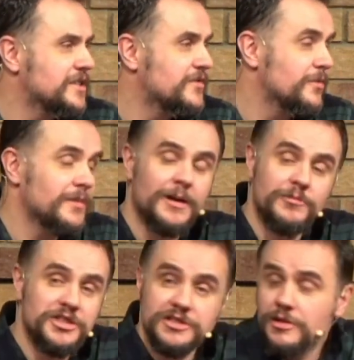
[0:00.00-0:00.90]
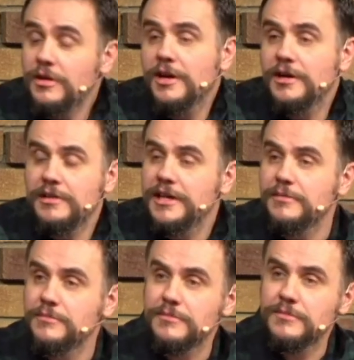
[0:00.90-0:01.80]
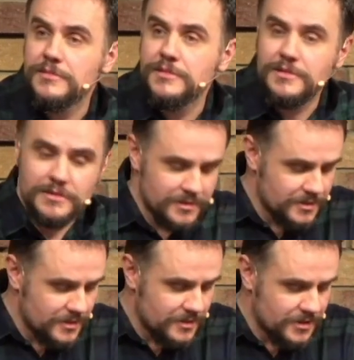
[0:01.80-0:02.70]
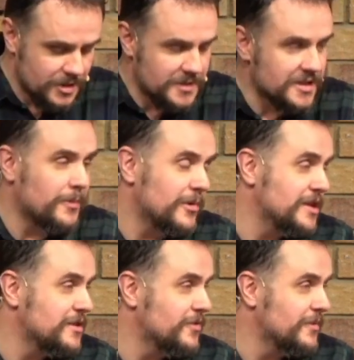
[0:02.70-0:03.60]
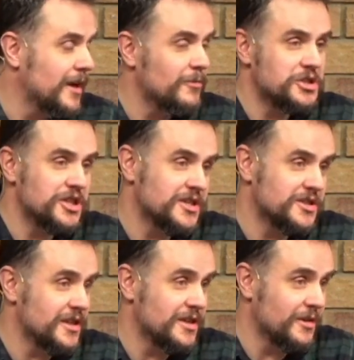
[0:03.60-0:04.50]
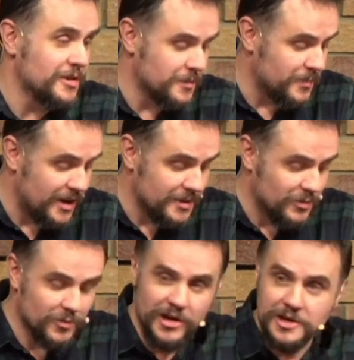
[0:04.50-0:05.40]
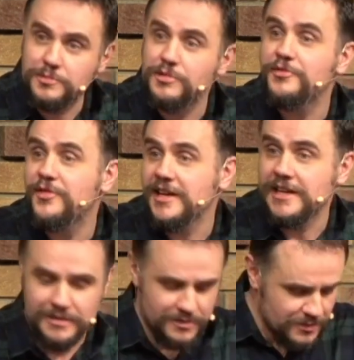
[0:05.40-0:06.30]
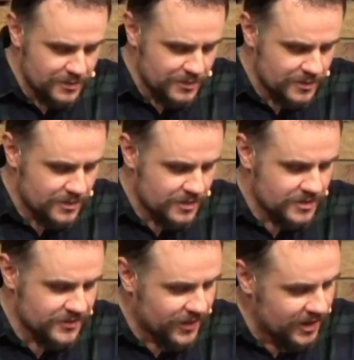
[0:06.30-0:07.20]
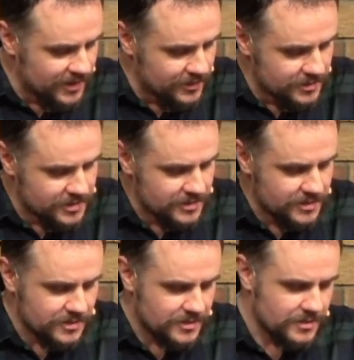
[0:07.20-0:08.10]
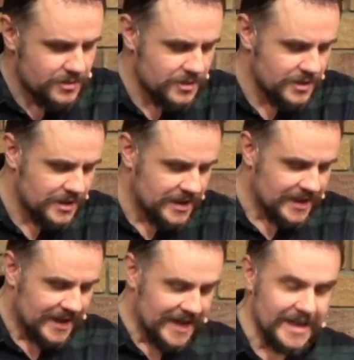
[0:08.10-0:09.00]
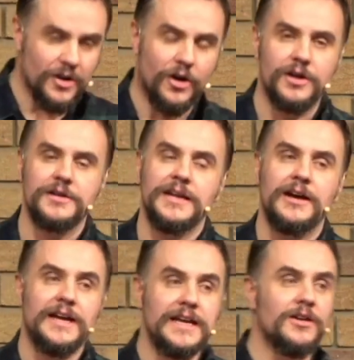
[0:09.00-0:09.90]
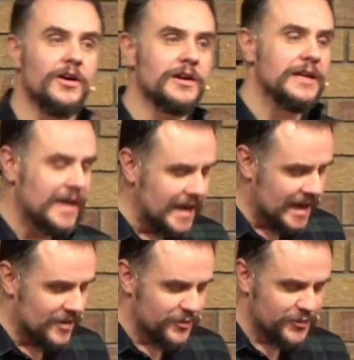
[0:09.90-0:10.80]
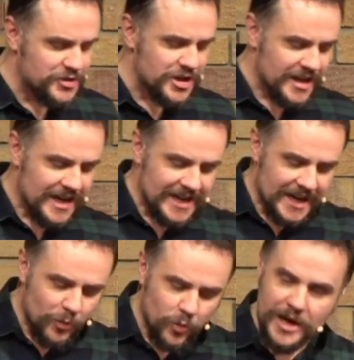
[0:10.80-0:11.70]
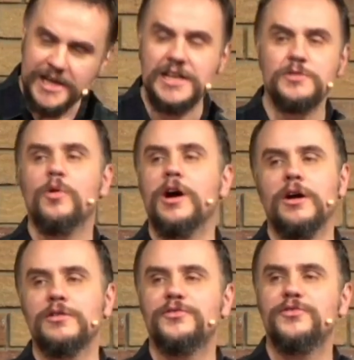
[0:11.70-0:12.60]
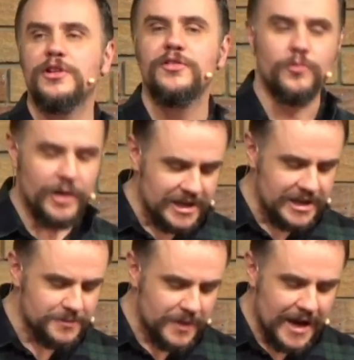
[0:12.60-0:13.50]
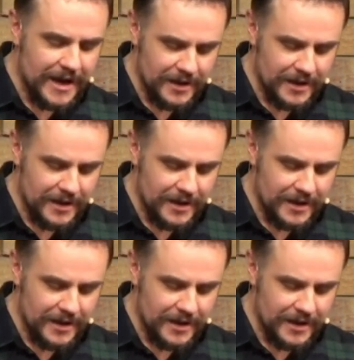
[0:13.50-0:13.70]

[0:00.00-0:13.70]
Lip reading: from that which is not holy. To be separated from that which is, in the Bible word, profane, defiled. Enoch lived in a wicked world full of wicked men,